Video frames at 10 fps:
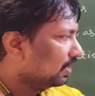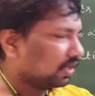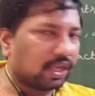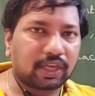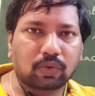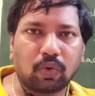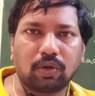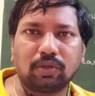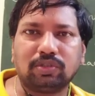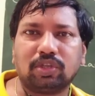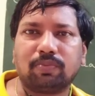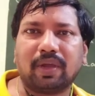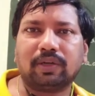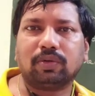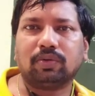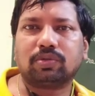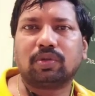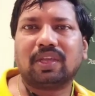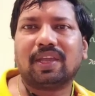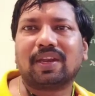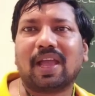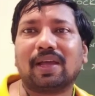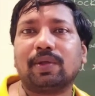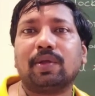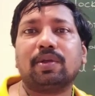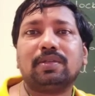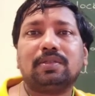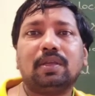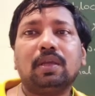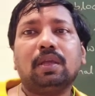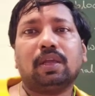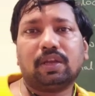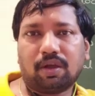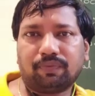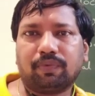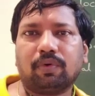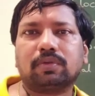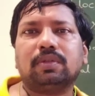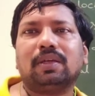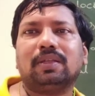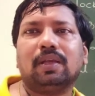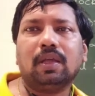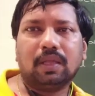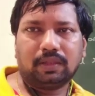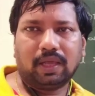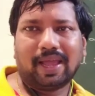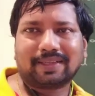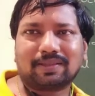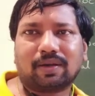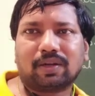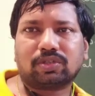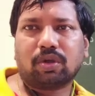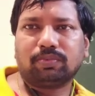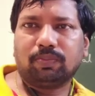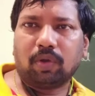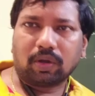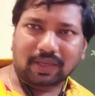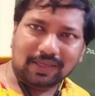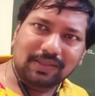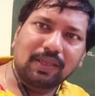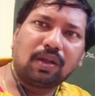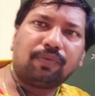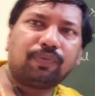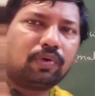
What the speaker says: a equal to g by 2. So here arrow is in upwards, the acceleration of the block is in upward